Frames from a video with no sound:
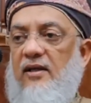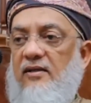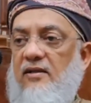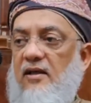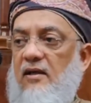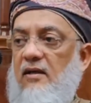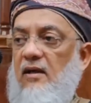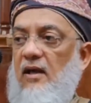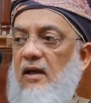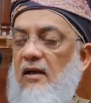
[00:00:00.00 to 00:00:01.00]
There is a
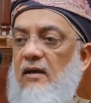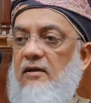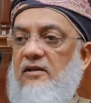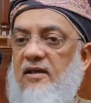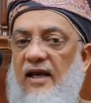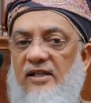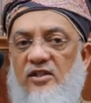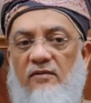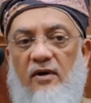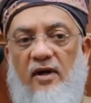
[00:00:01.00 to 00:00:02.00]

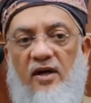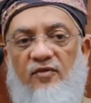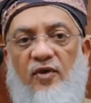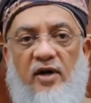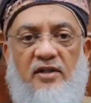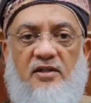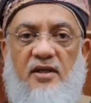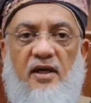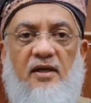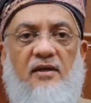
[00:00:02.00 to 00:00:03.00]
slice of a rainforest
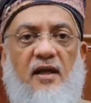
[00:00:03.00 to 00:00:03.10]
in it.